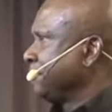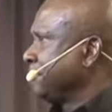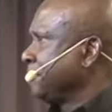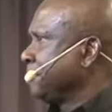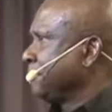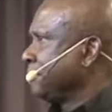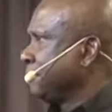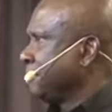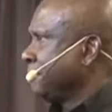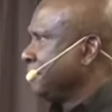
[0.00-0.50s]

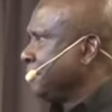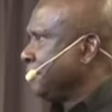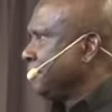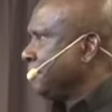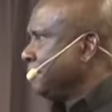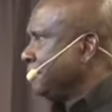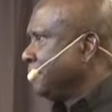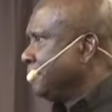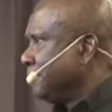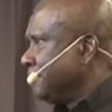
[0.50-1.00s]

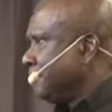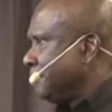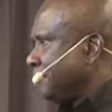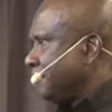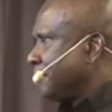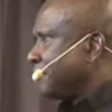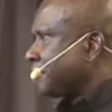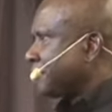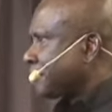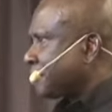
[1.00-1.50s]

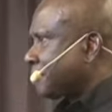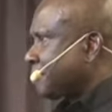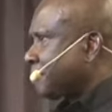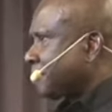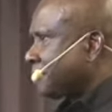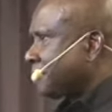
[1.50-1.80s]
Nobody speaks.